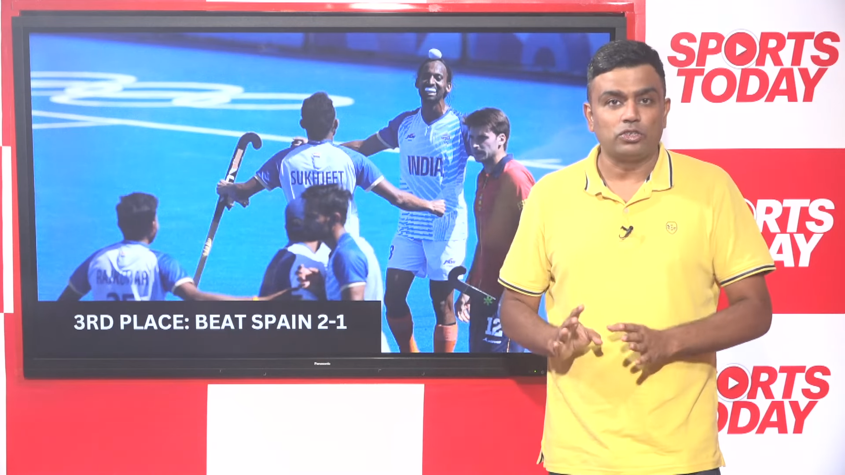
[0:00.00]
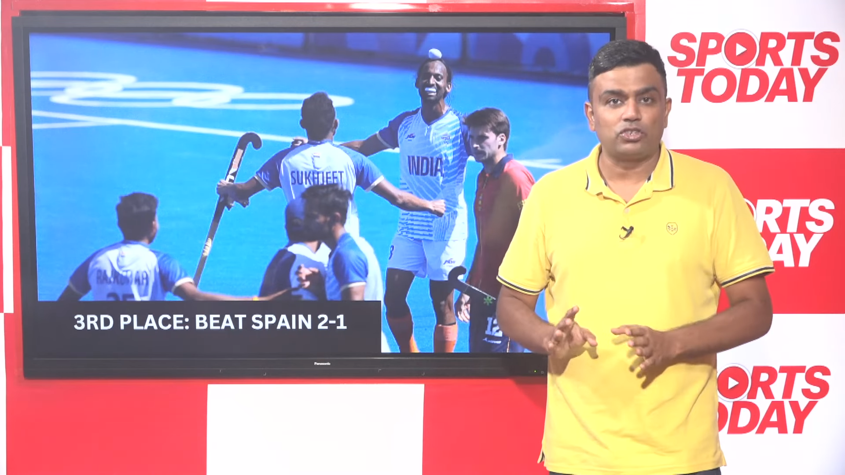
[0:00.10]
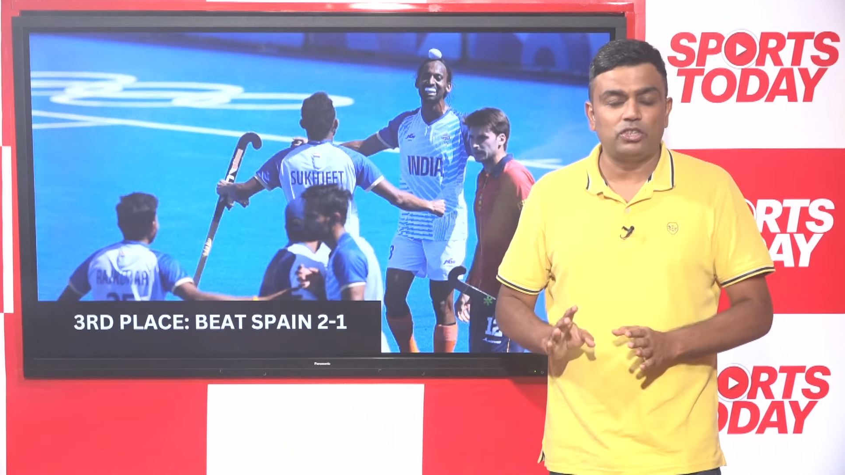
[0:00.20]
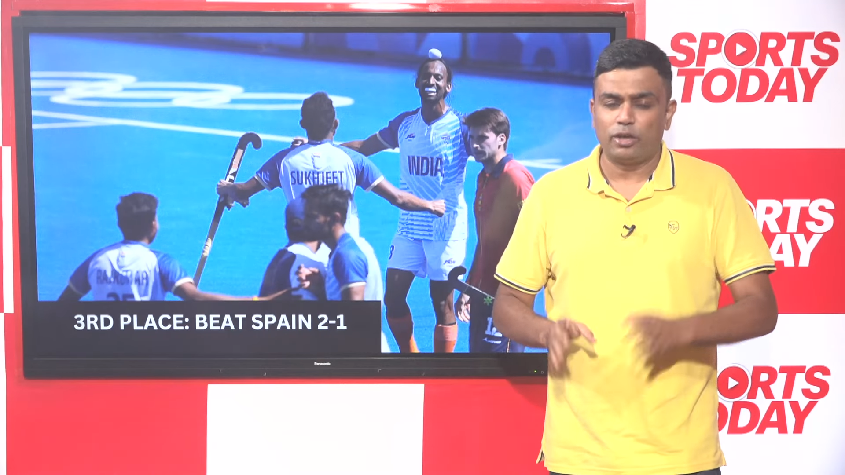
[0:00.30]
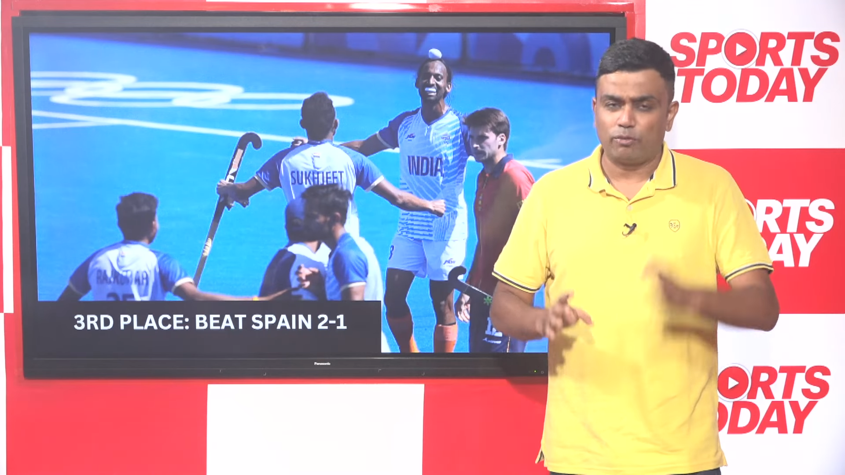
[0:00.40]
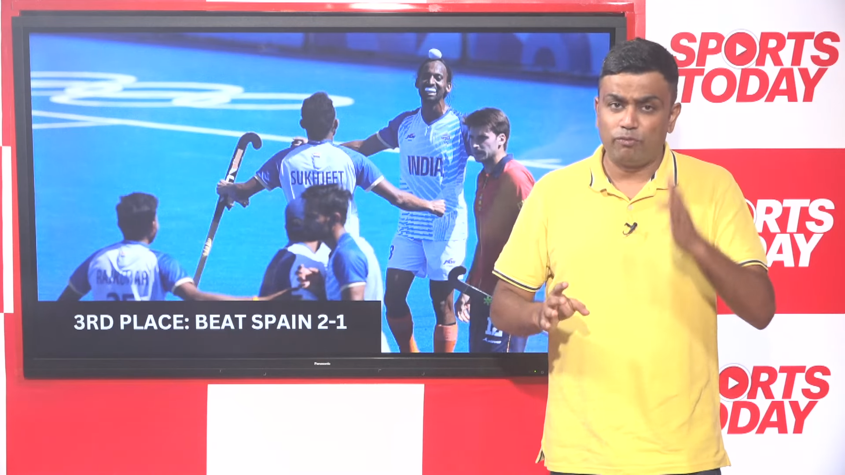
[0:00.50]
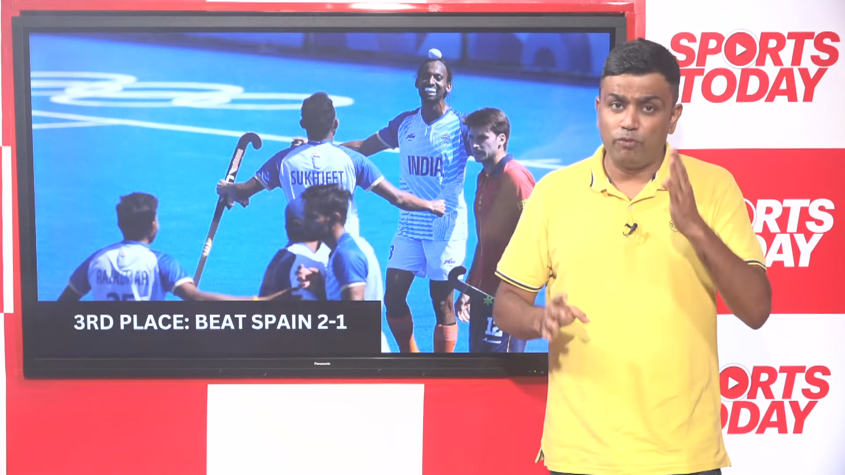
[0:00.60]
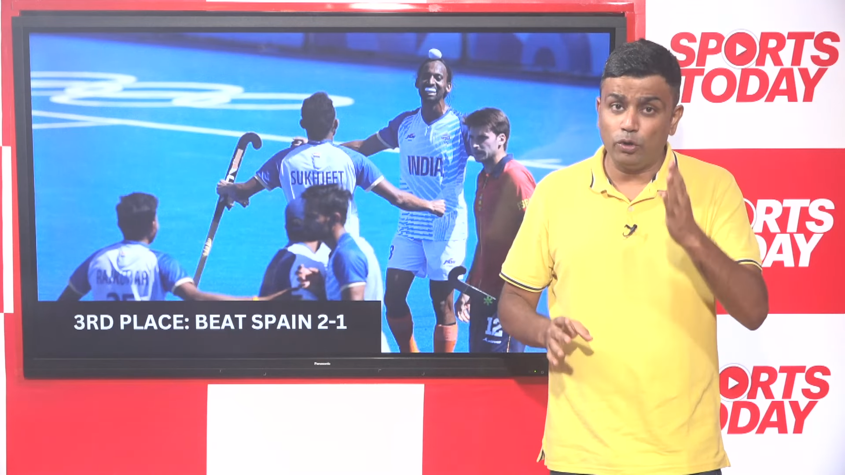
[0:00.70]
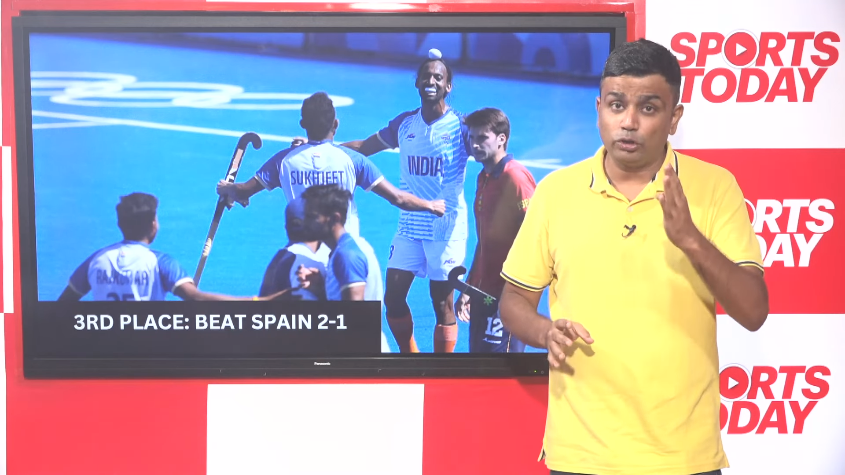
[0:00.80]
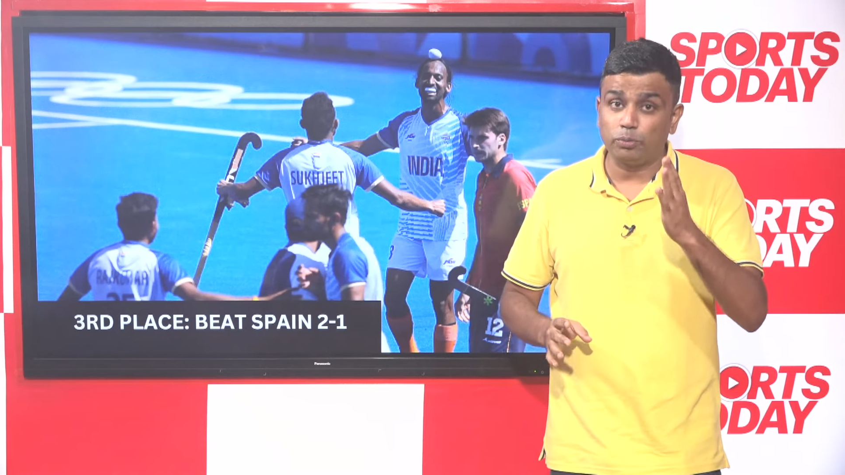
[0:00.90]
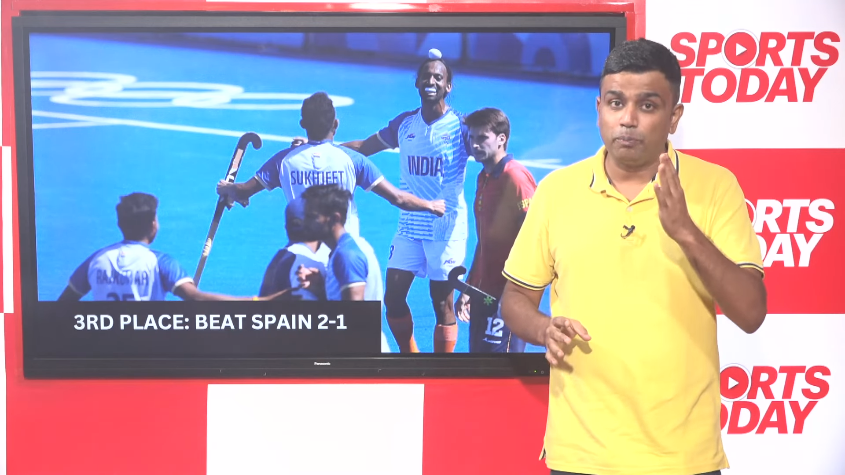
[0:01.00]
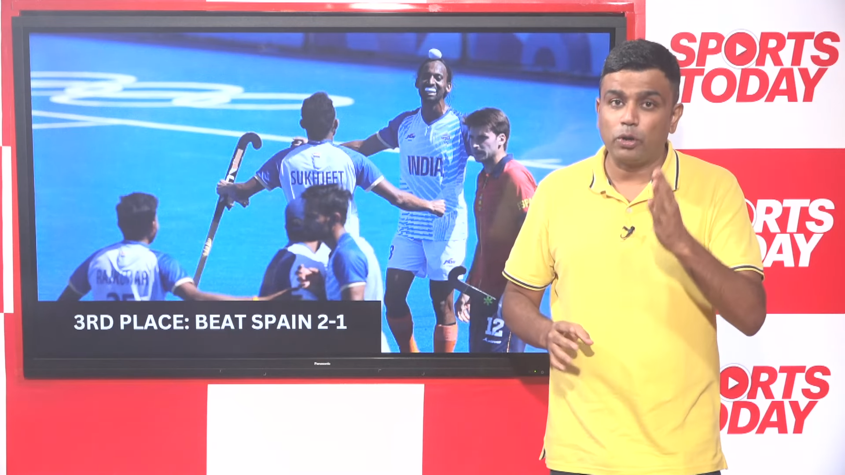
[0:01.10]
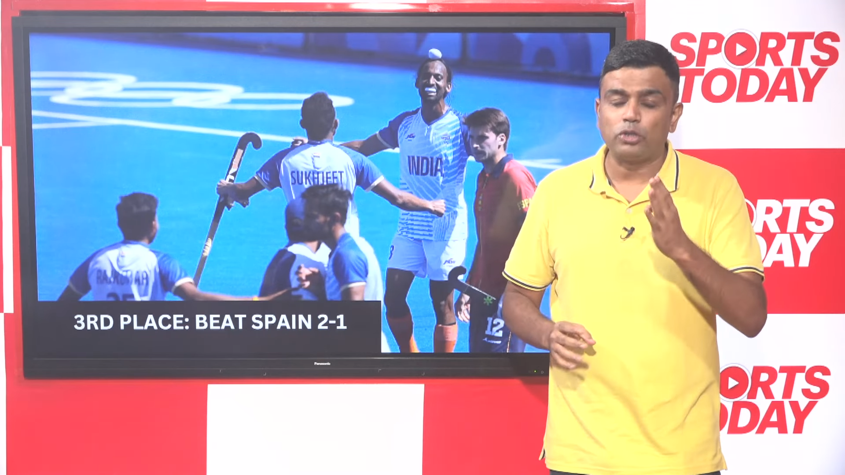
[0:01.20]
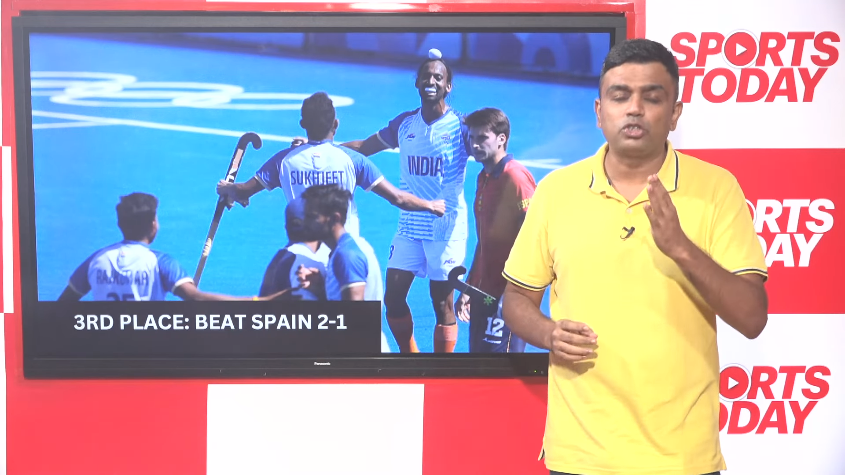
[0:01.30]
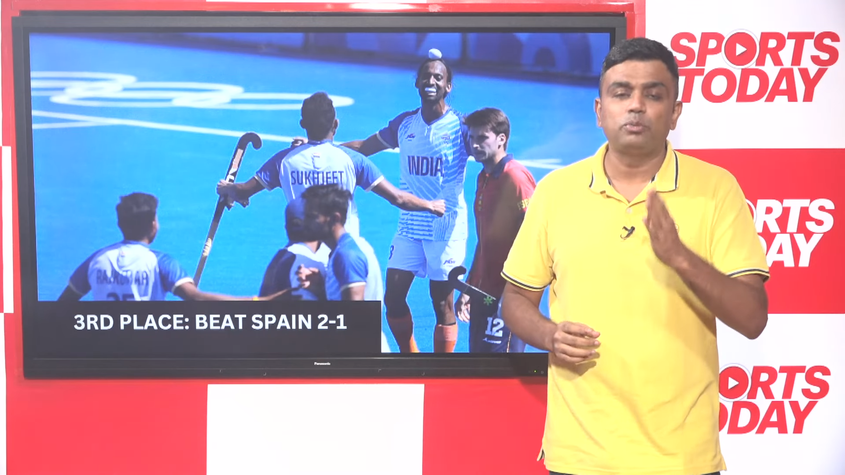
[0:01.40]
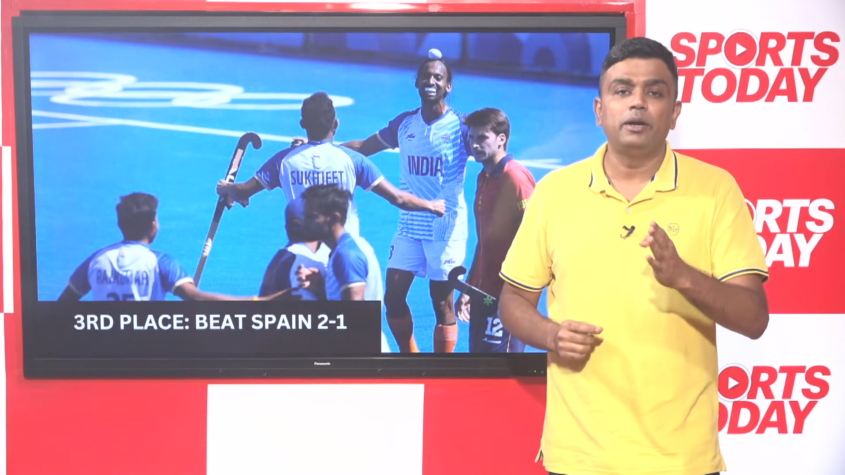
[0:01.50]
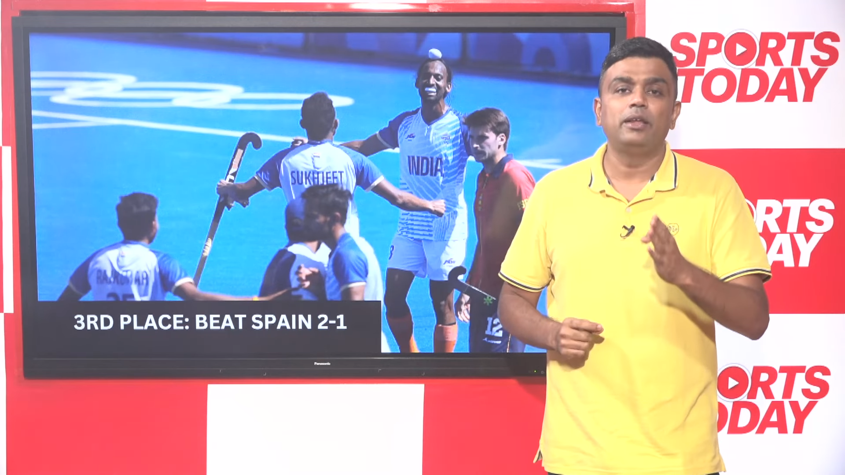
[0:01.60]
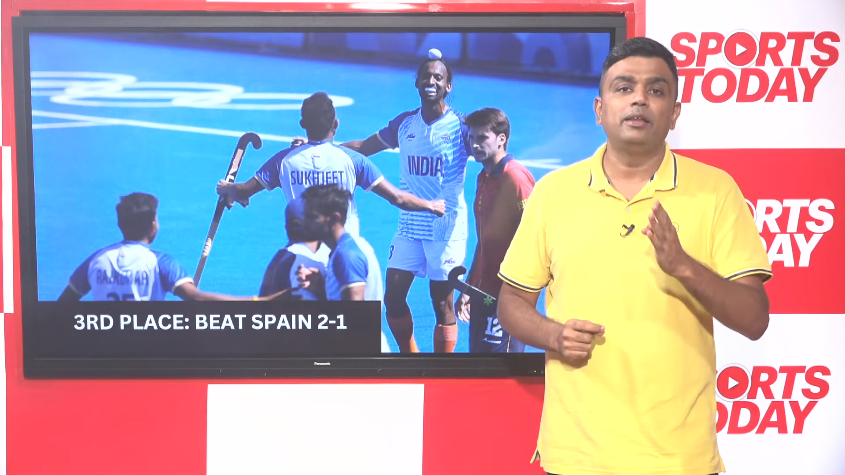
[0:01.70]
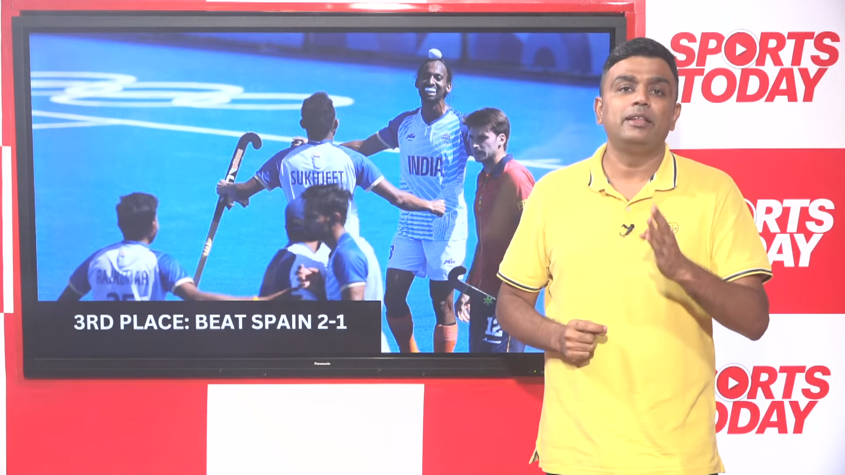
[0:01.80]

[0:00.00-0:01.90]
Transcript: Their fourth bronze medal in the